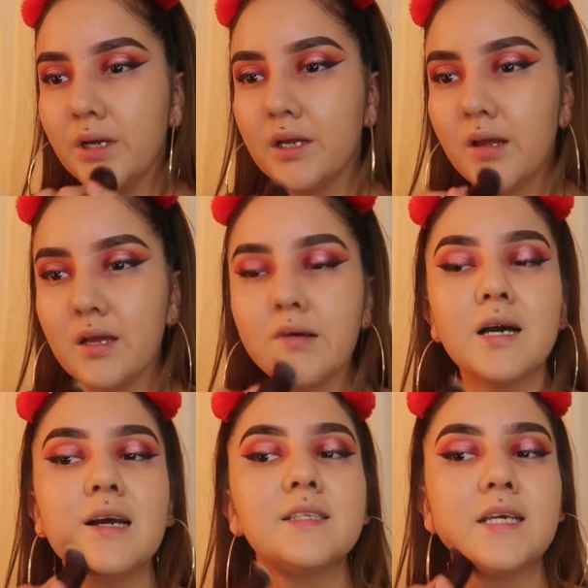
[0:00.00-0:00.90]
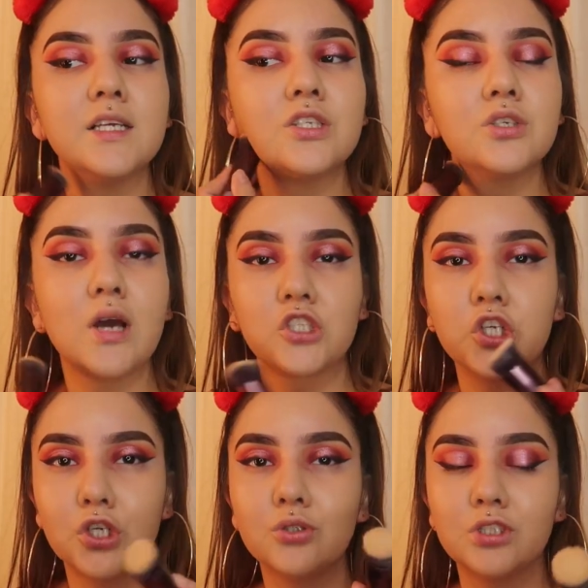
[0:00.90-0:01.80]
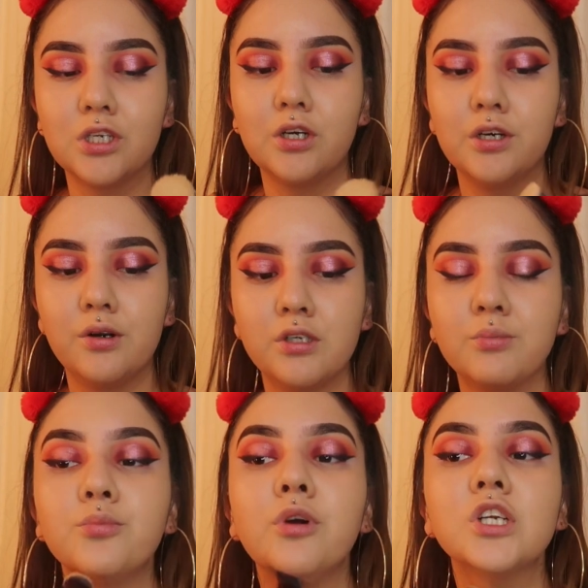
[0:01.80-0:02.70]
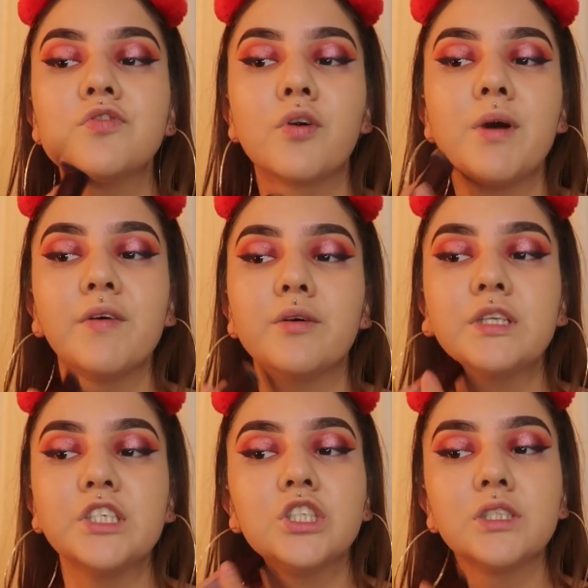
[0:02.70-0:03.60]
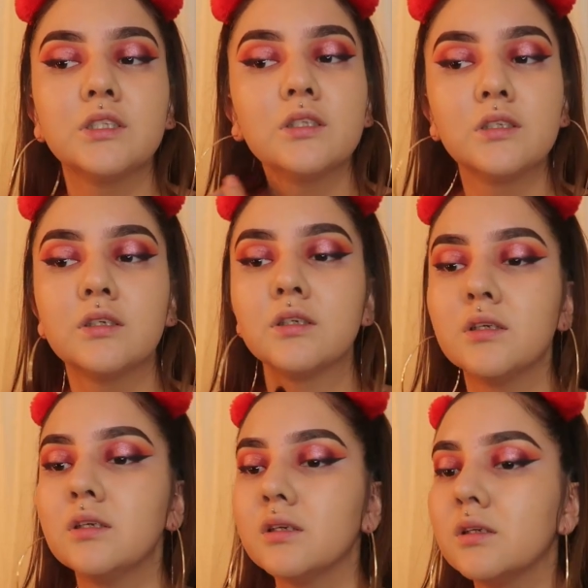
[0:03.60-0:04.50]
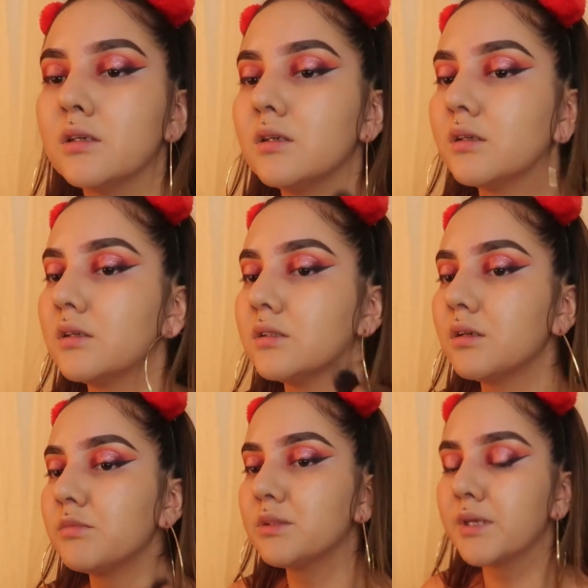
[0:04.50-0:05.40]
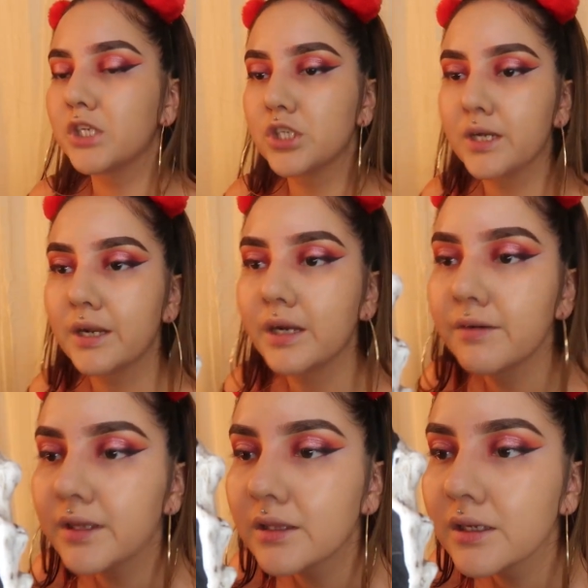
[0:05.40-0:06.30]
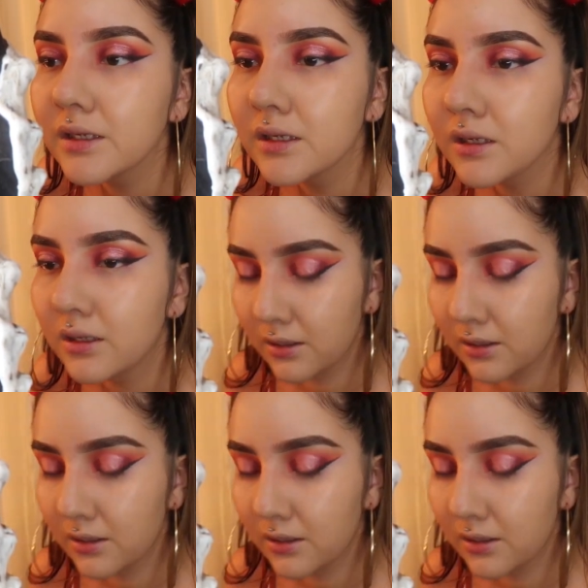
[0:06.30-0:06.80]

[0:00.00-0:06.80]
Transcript: But I tend to actually use their brush for my foundation. I'm just making sure I got everything.